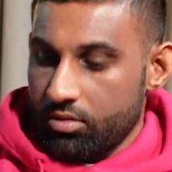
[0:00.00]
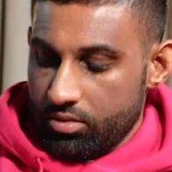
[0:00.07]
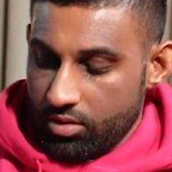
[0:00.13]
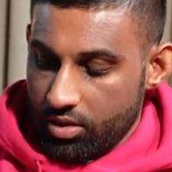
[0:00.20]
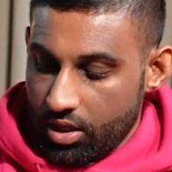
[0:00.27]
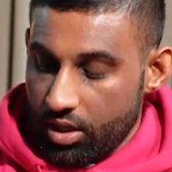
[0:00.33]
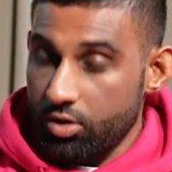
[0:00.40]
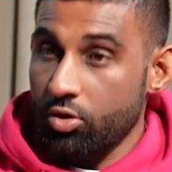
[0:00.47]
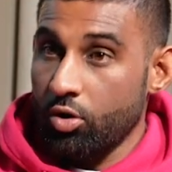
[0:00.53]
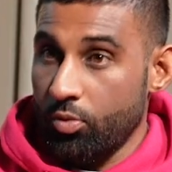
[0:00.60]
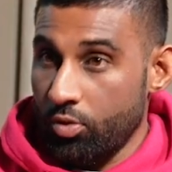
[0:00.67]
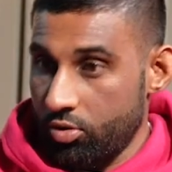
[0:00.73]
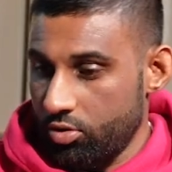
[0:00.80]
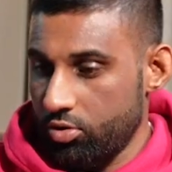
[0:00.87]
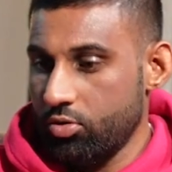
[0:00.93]
Yeah, no,
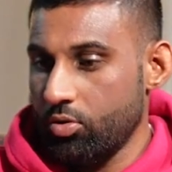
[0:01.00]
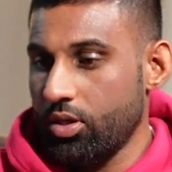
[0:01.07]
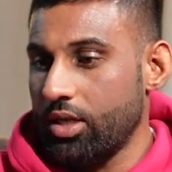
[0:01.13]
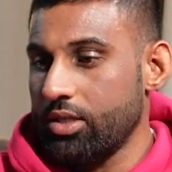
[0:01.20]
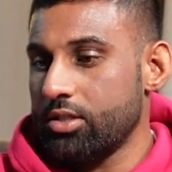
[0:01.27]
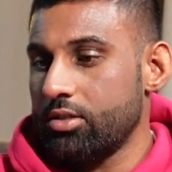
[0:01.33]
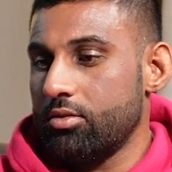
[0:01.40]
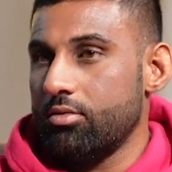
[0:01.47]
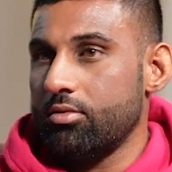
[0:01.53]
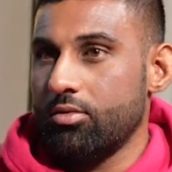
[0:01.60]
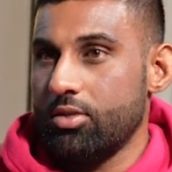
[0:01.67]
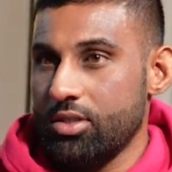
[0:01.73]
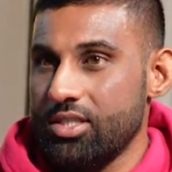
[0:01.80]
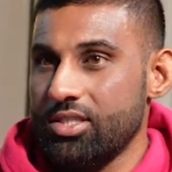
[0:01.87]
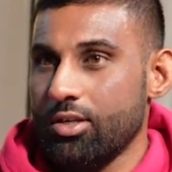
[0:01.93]
but
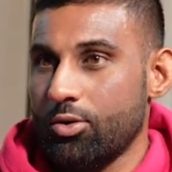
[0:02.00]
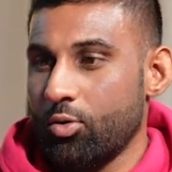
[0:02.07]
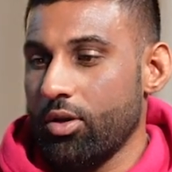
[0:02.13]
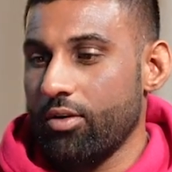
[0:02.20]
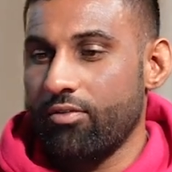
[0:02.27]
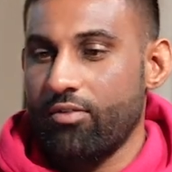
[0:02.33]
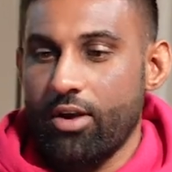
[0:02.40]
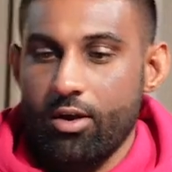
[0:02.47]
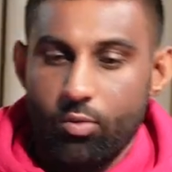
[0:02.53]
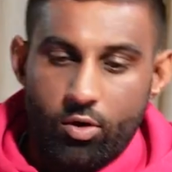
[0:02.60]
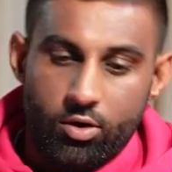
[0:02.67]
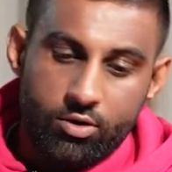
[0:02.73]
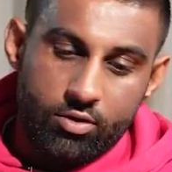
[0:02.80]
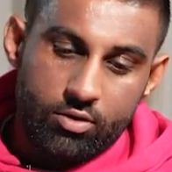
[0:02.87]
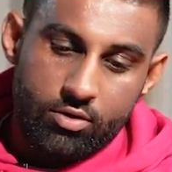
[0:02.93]
this is a quick fire
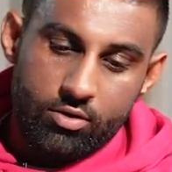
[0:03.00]
one.